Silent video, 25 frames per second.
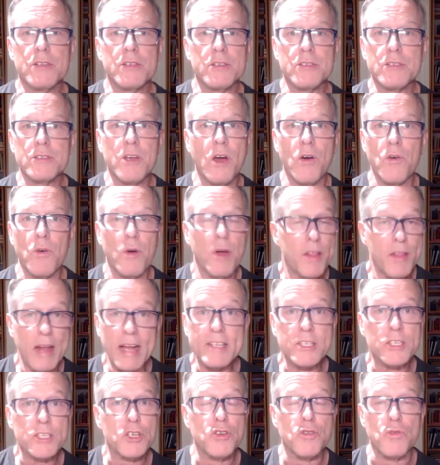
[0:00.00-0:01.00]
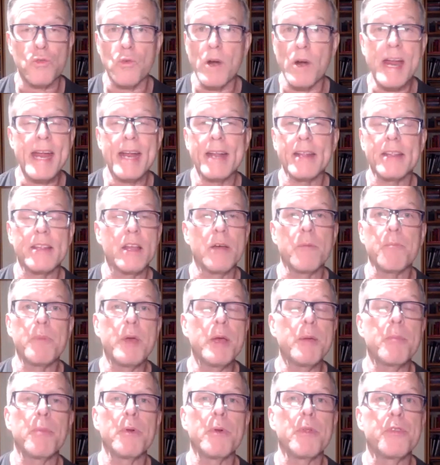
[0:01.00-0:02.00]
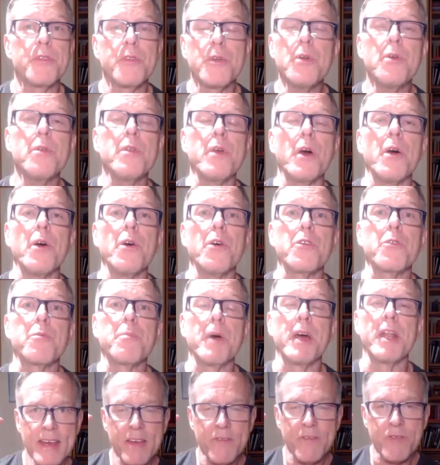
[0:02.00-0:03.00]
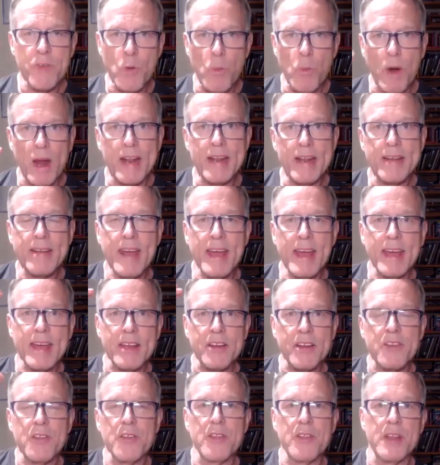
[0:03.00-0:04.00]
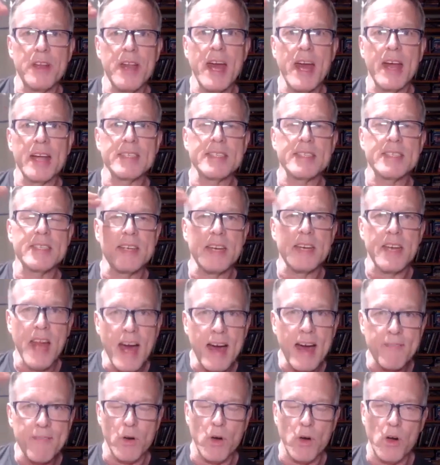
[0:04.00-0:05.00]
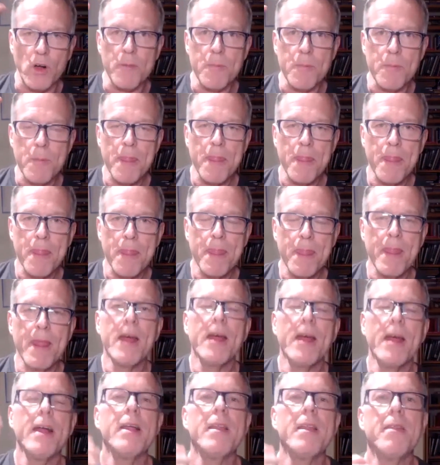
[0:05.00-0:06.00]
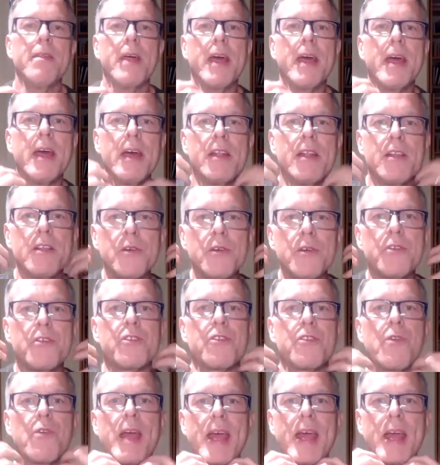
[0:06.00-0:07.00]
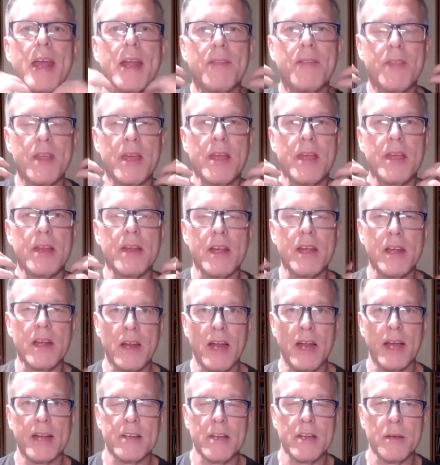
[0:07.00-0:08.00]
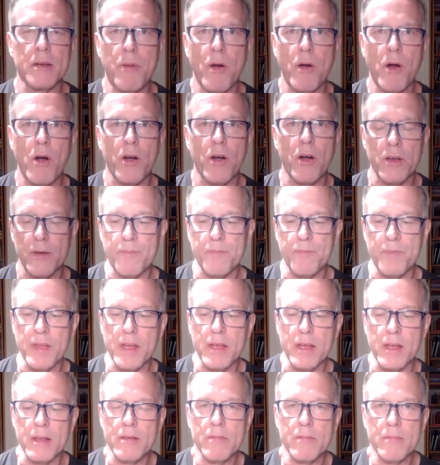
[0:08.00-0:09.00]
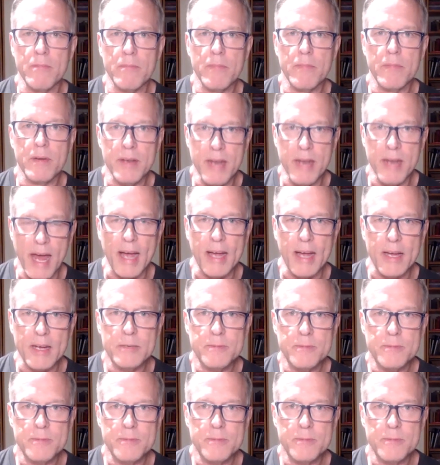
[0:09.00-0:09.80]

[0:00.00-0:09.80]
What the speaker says: So that's great that people do those, but if you want to take it to the next level, then you train the neglected part of the neck.